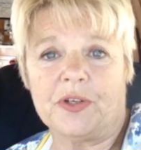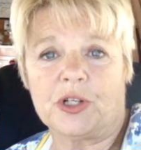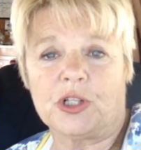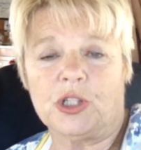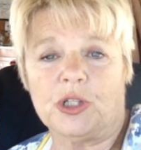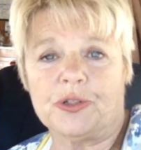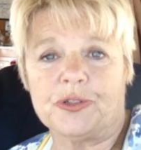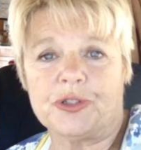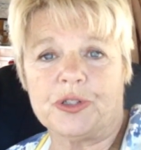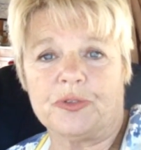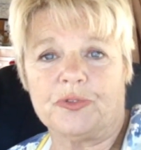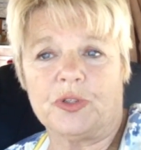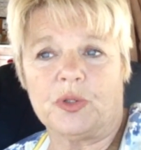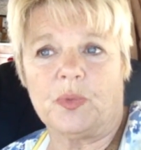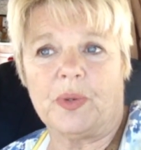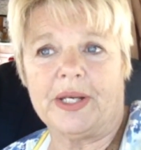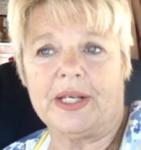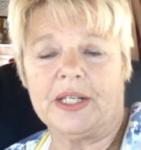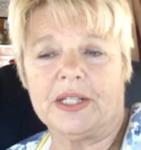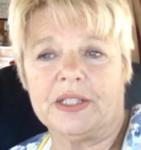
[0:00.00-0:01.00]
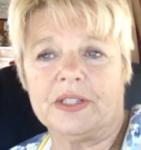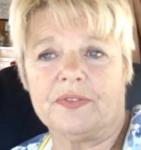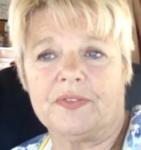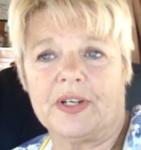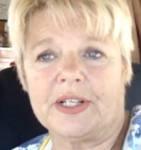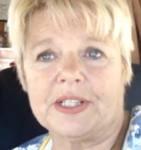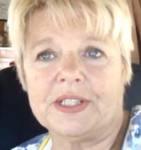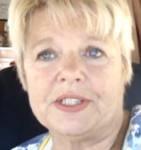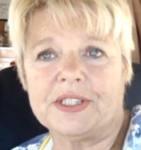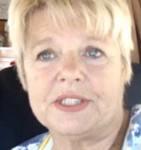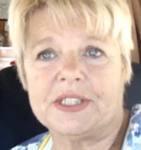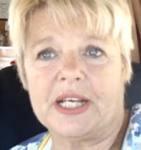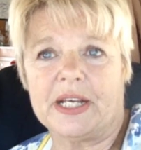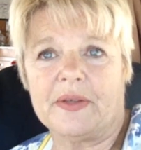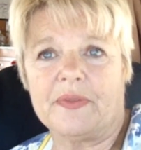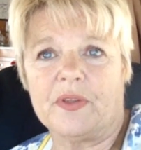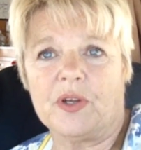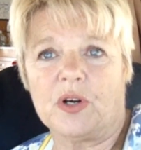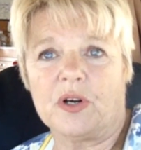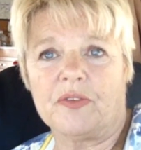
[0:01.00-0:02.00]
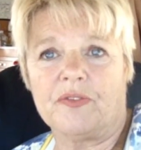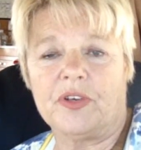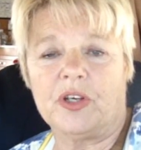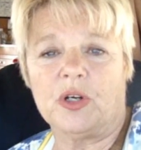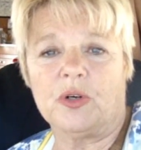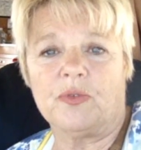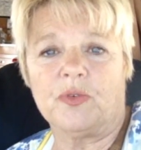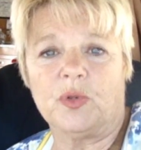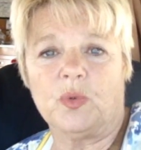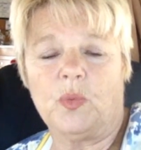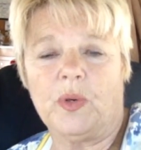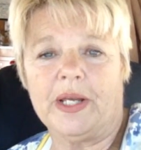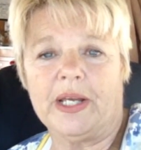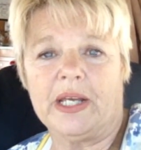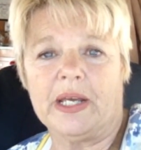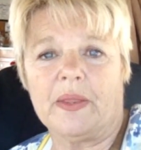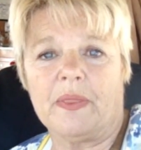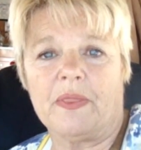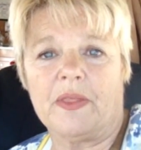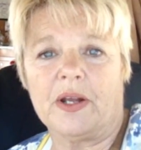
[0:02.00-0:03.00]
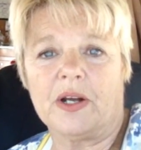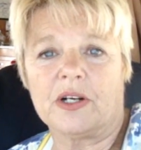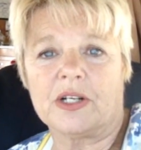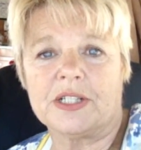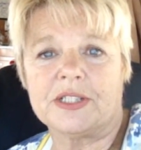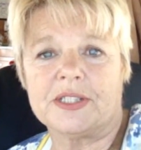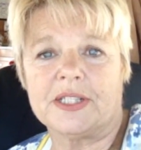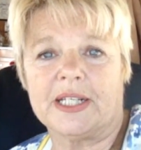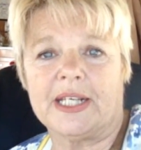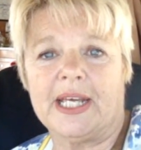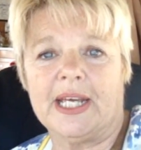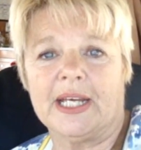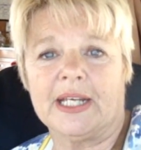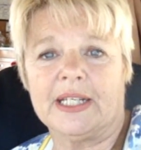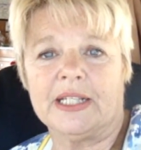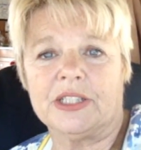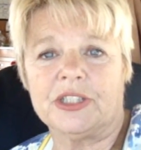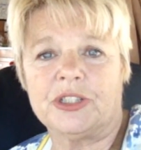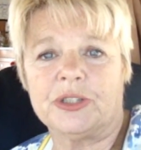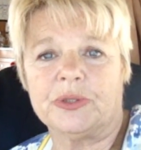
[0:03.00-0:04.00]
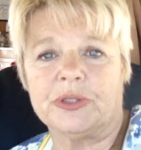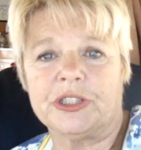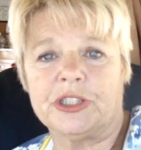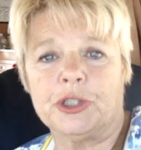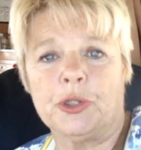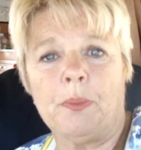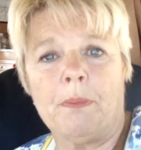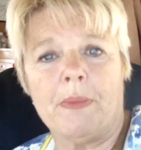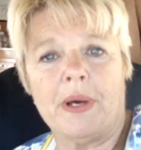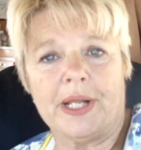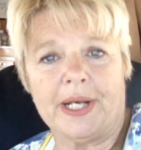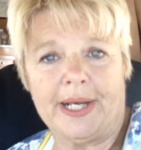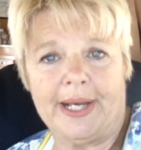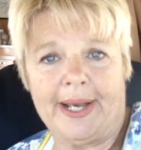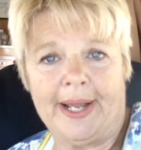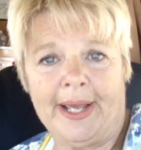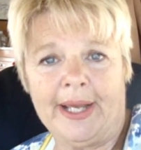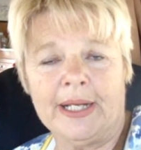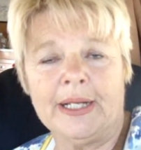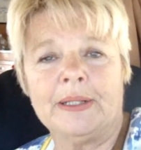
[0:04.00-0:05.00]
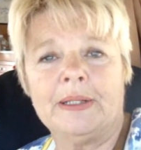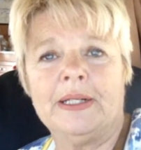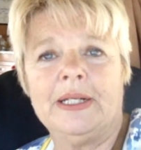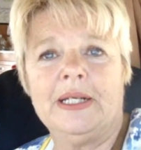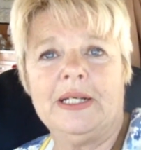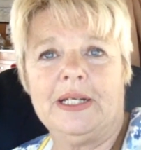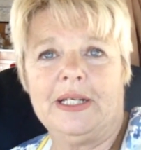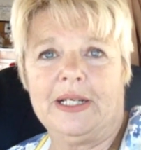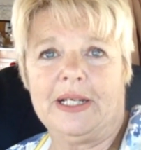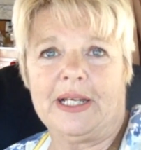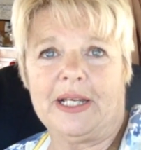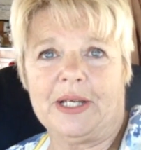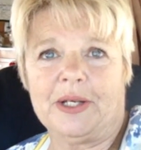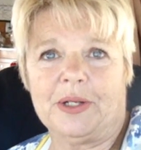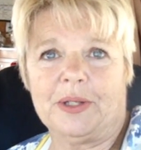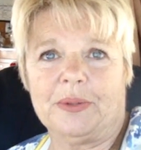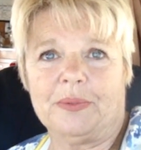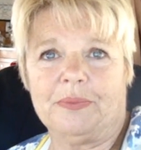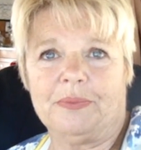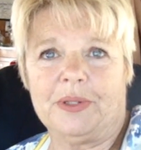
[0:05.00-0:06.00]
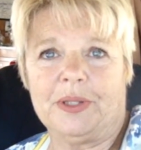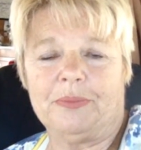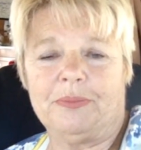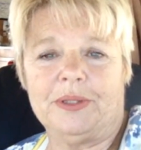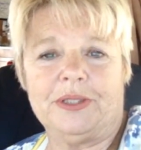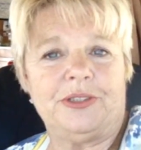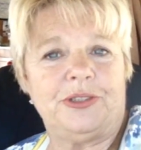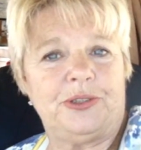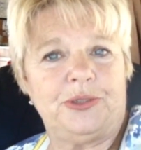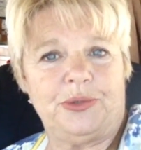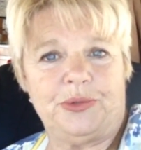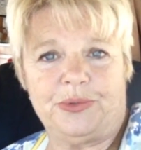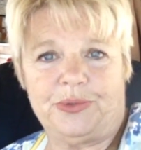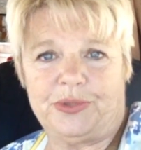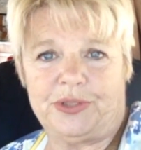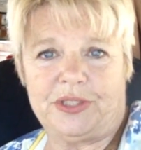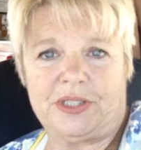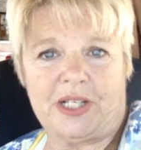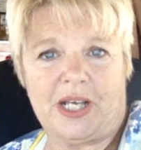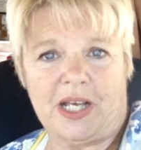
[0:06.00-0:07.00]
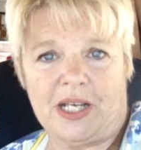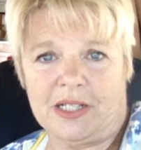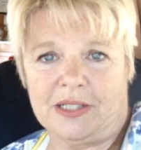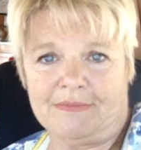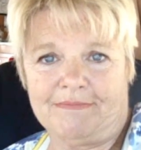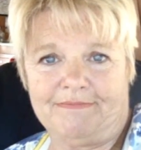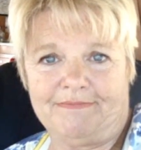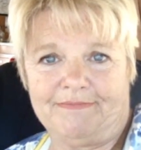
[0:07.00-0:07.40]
They're closed over the weekend. If I can stay in the RV over the weekend there, because they can't get to it till Monday, maybe Tuesday.